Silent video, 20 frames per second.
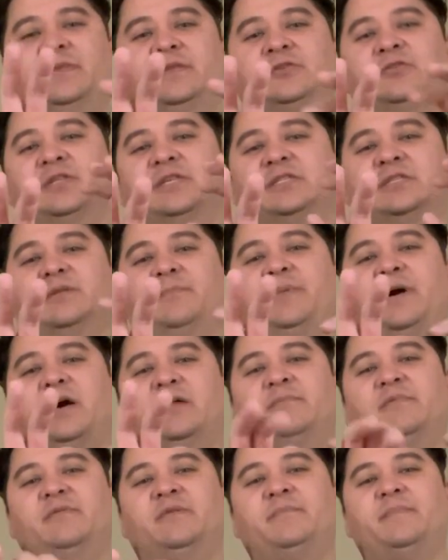So this is the
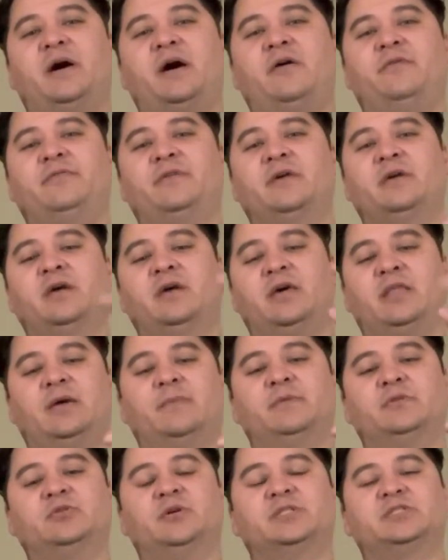bottom of the mouth, and I'm
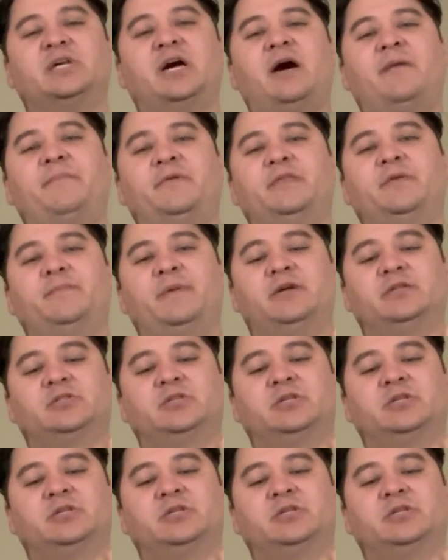going to do a top of the mouth,